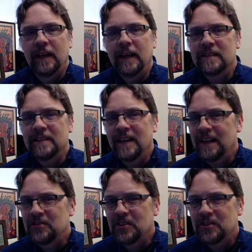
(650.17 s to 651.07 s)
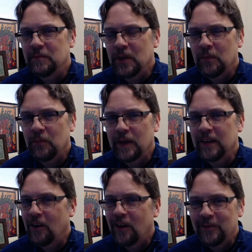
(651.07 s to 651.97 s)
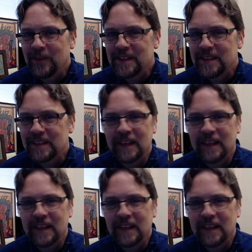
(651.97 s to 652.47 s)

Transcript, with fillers: it's not just a mere pretty artifice